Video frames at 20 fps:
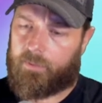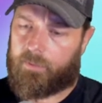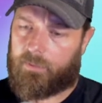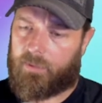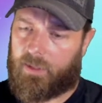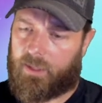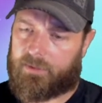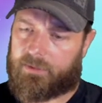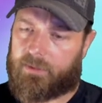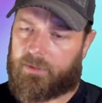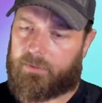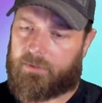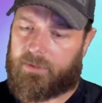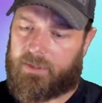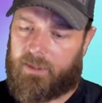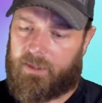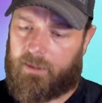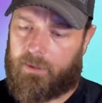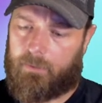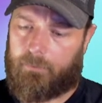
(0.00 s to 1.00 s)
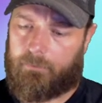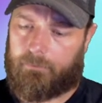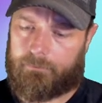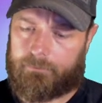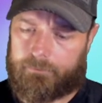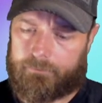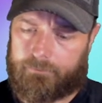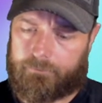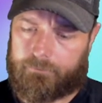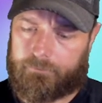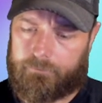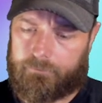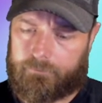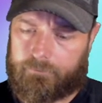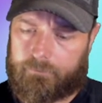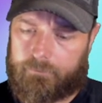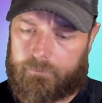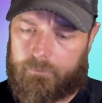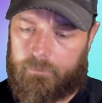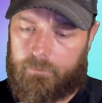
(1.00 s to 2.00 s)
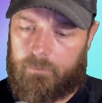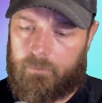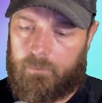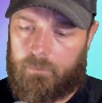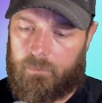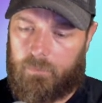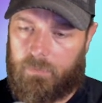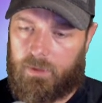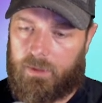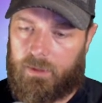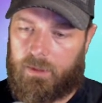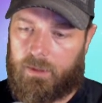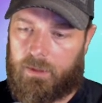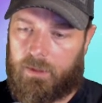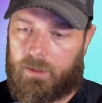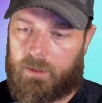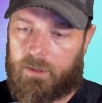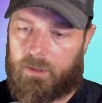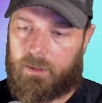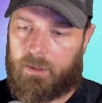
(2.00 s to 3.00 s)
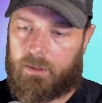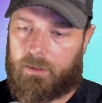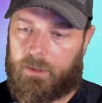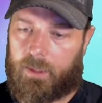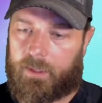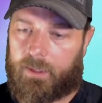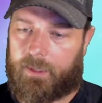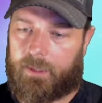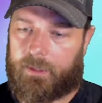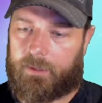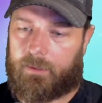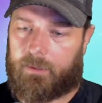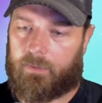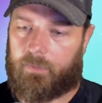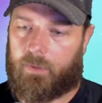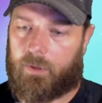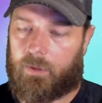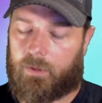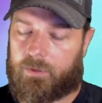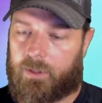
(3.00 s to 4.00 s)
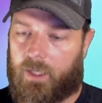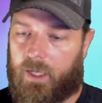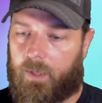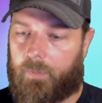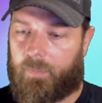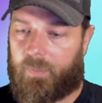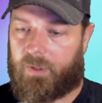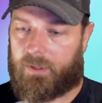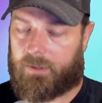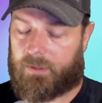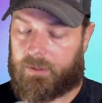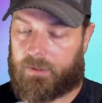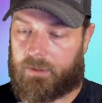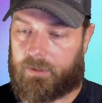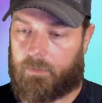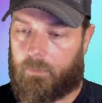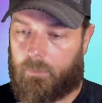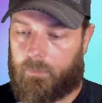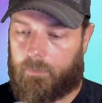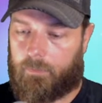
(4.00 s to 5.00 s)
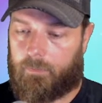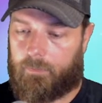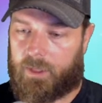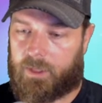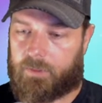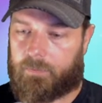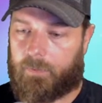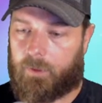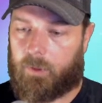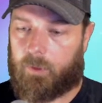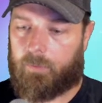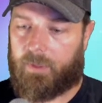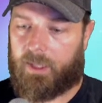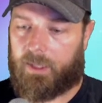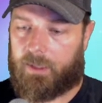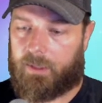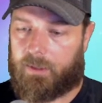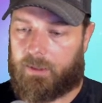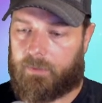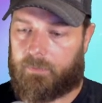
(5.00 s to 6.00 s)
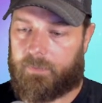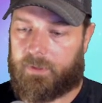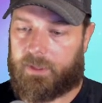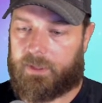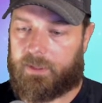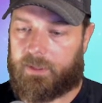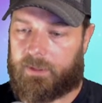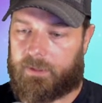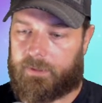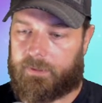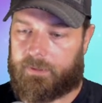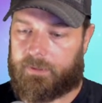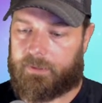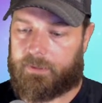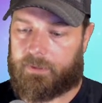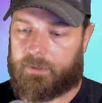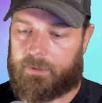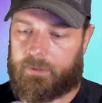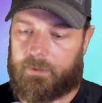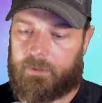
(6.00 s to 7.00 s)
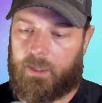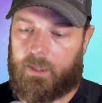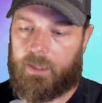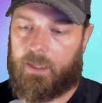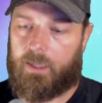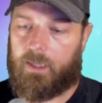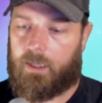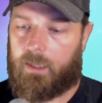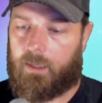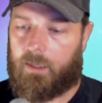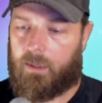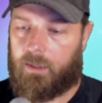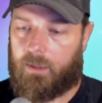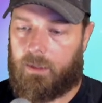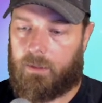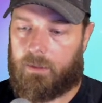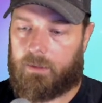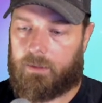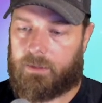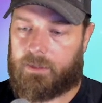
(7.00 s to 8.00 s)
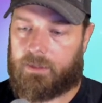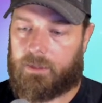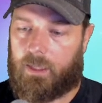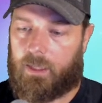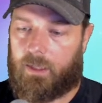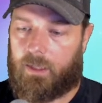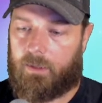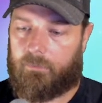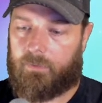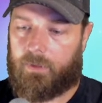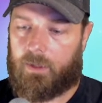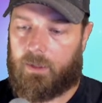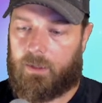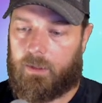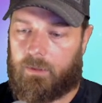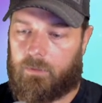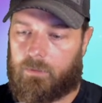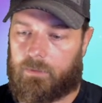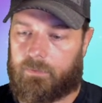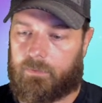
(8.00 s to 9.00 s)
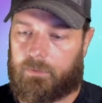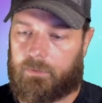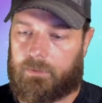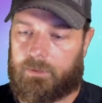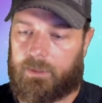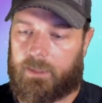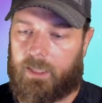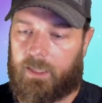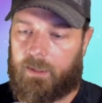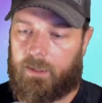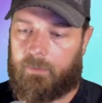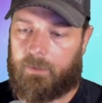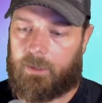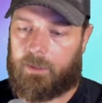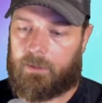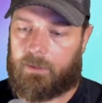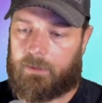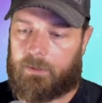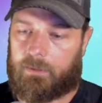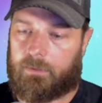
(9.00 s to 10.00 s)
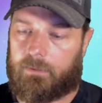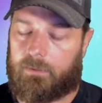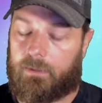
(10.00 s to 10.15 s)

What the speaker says: Also, team, y'all got to get them Ultra Epics much more better, because they are just not very useful in the game at all.